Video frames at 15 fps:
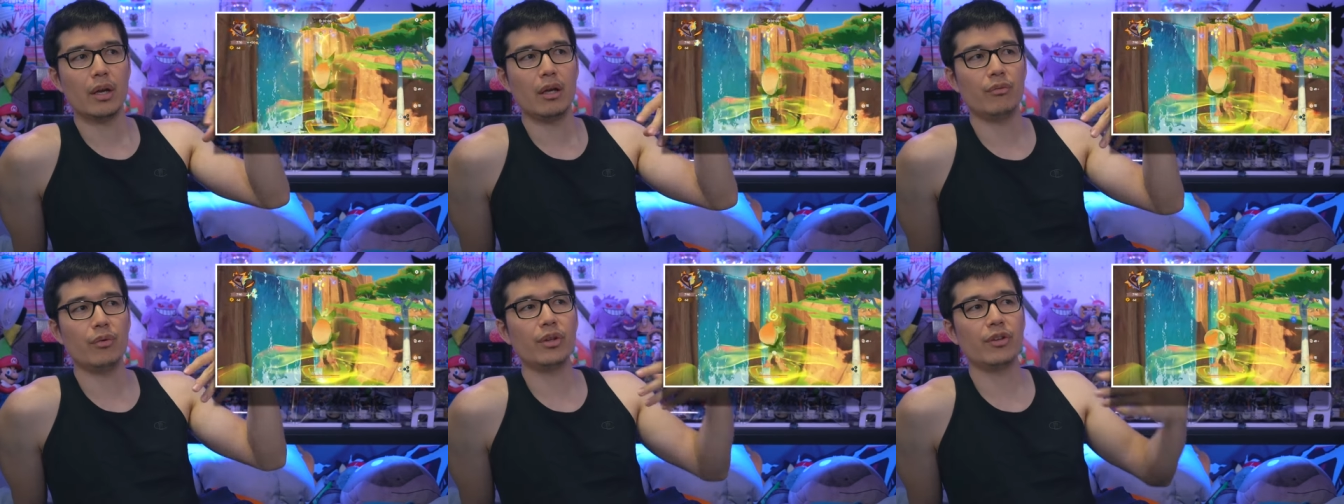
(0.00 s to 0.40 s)

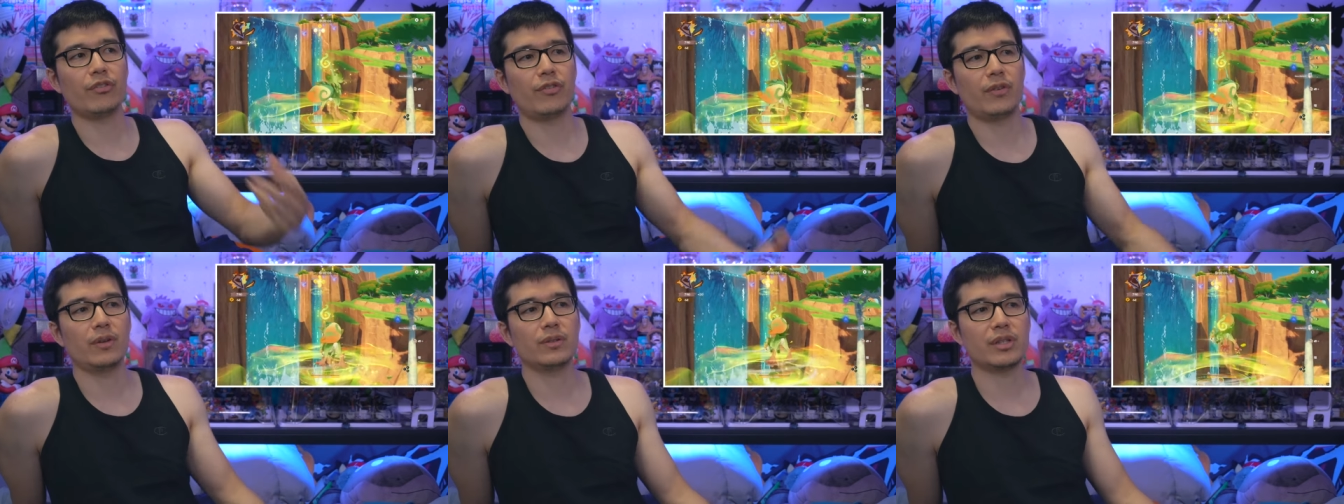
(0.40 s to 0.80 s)
it really
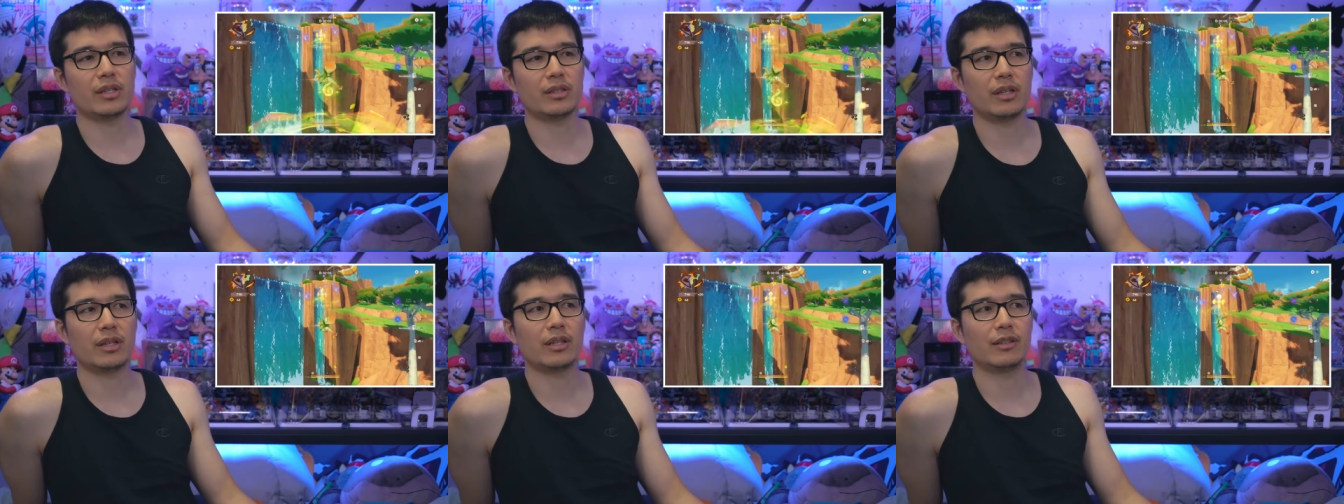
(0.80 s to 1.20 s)
feels like
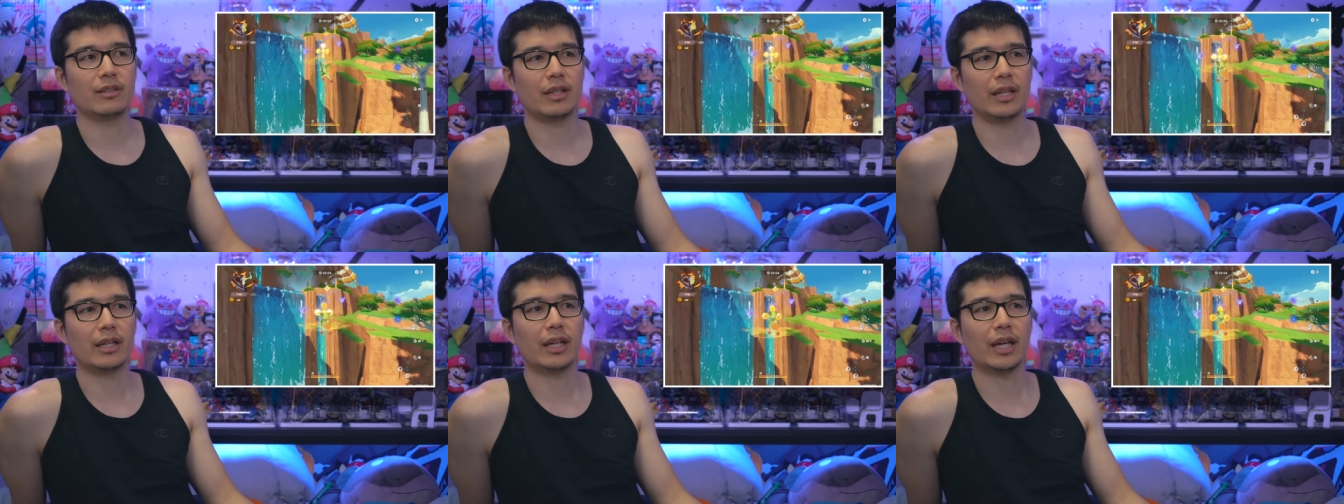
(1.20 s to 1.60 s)
they can
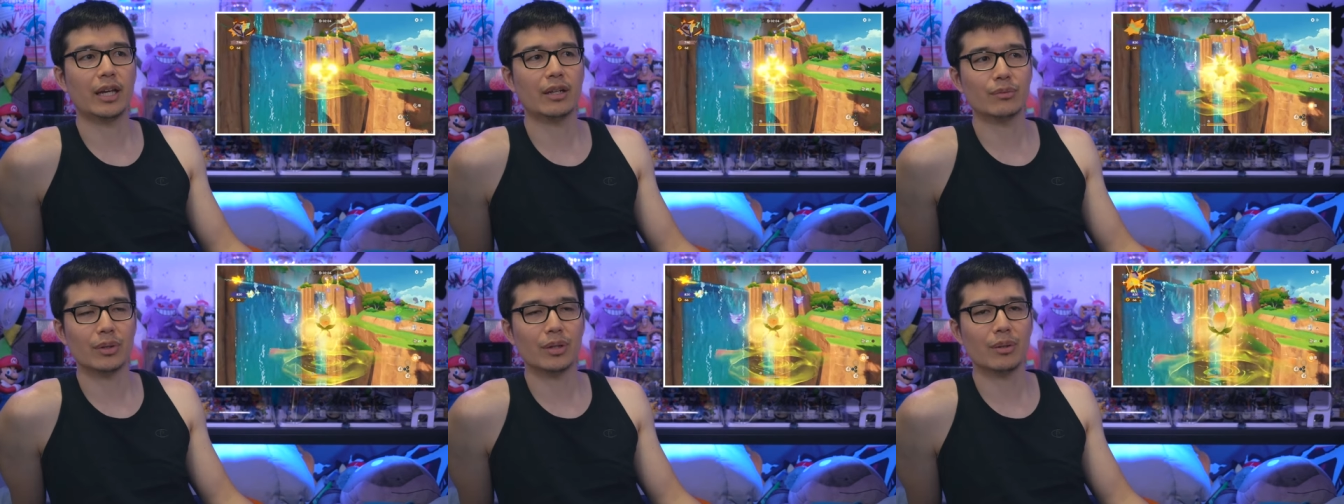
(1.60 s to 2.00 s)
they
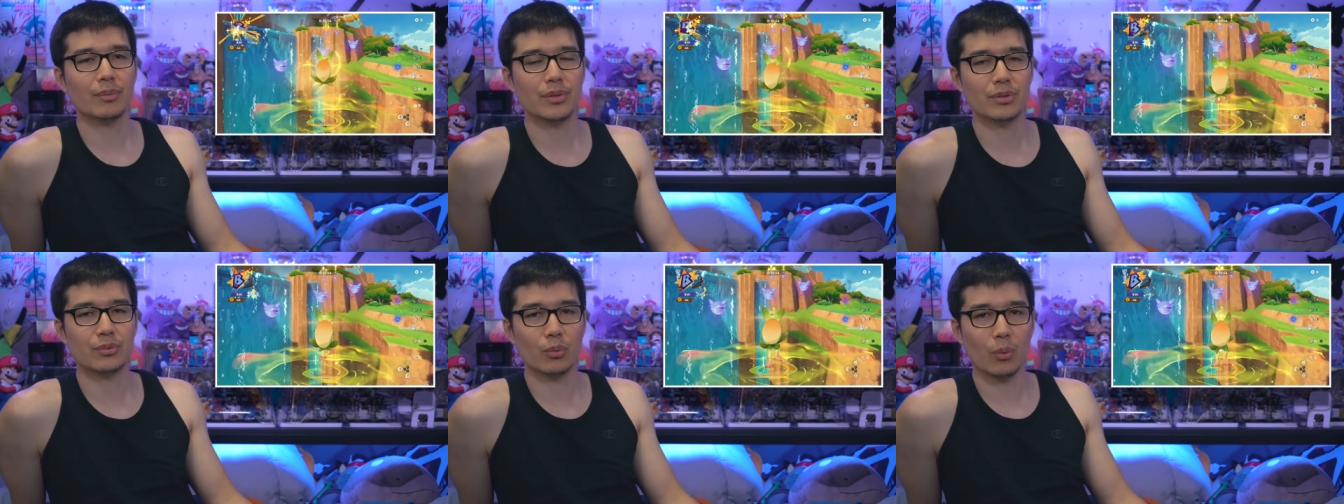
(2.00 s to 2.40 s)
can run up
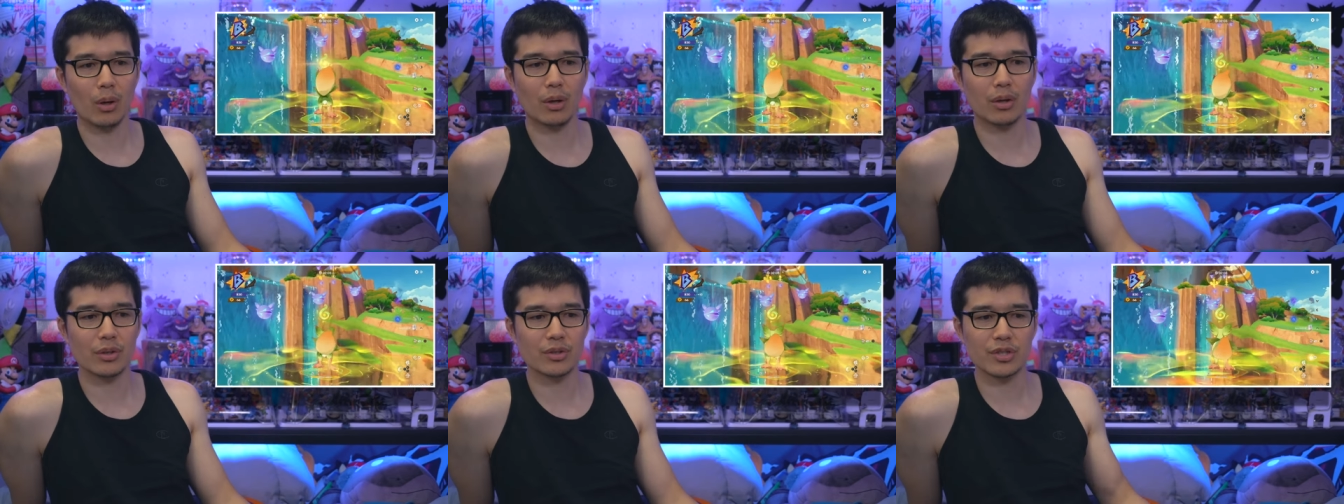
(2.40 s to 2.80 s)
these
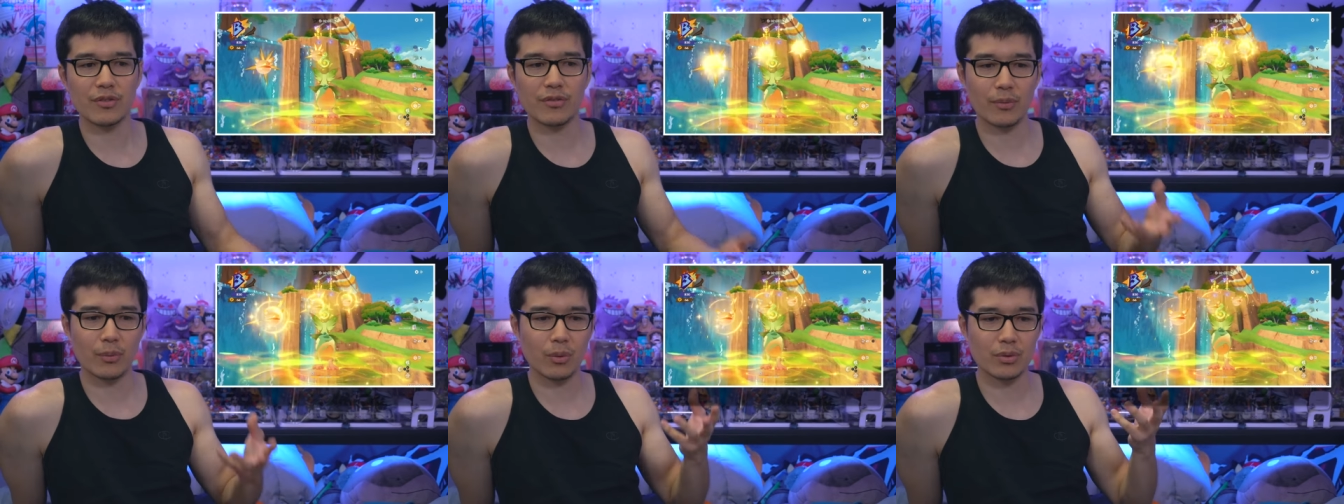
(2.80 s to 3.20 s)
walls
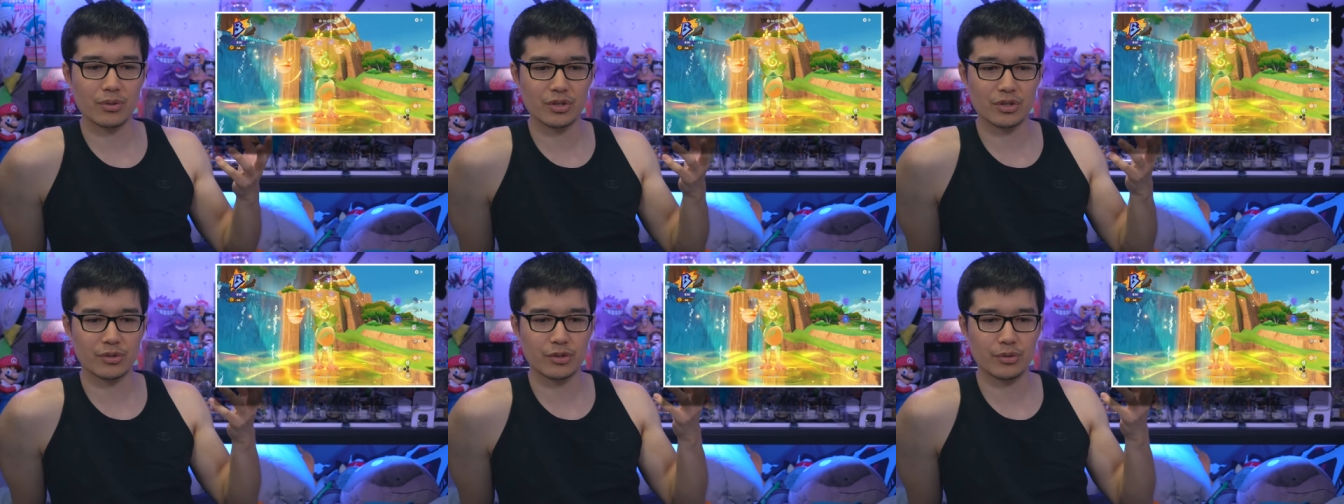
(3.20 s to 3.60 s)
if it were
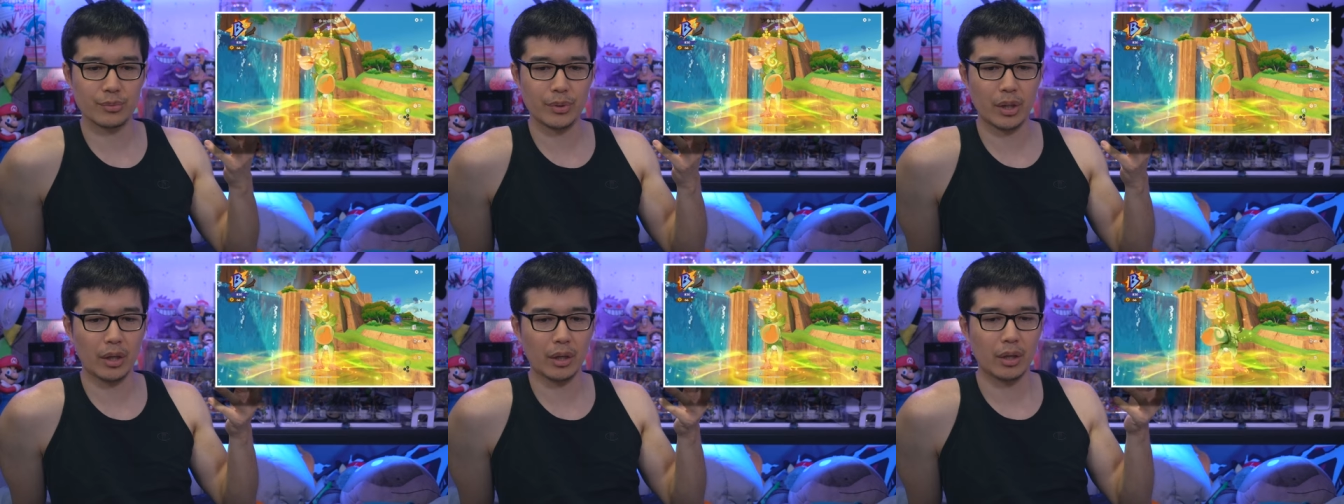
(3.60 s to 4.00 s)
just to
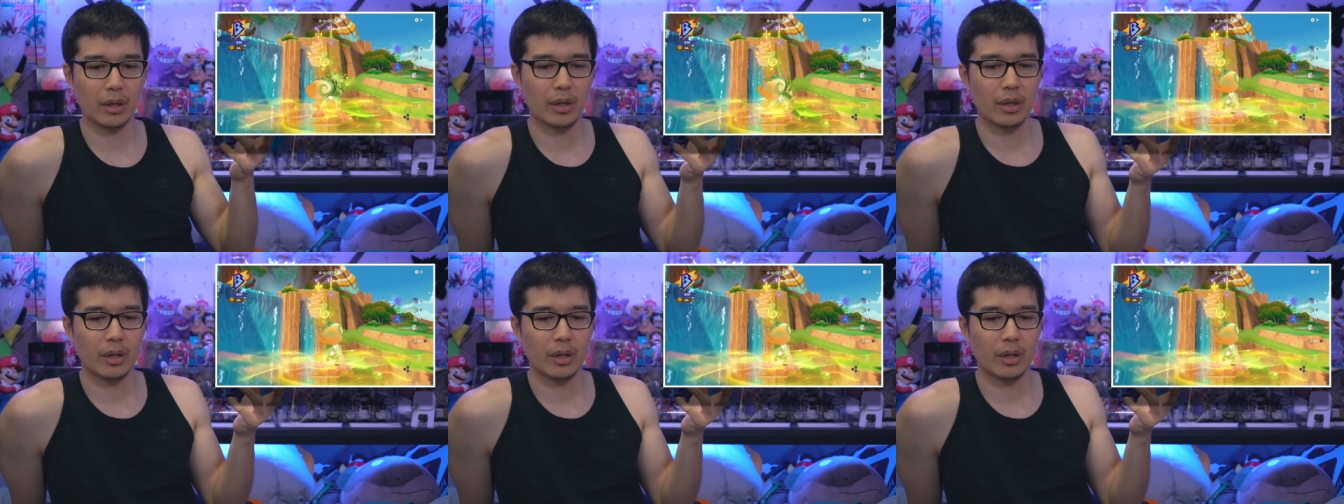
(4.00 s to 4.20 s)
be